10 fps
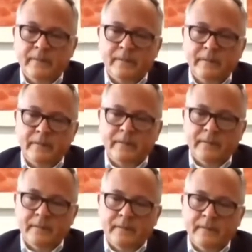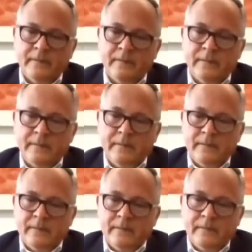How important is
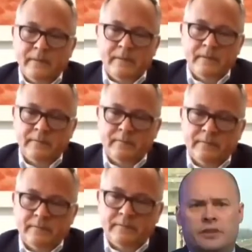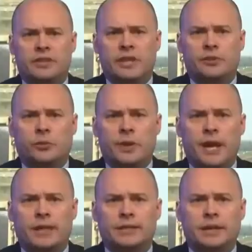control of currencies for central
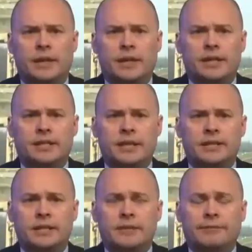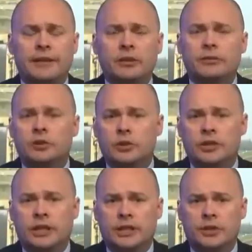banks? Is the fear of losing
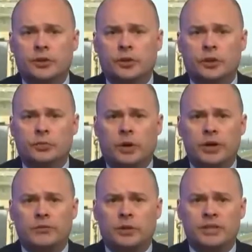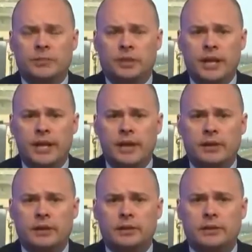control part of what's at play here?